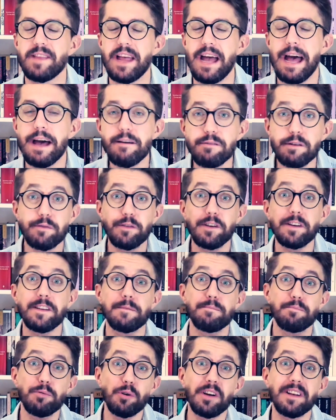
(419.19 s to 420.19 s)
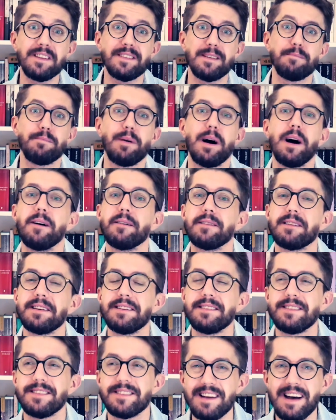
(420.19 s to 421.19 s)
Everything the book is about
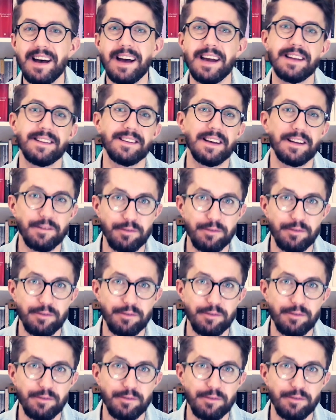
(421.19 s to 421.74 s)
is there in that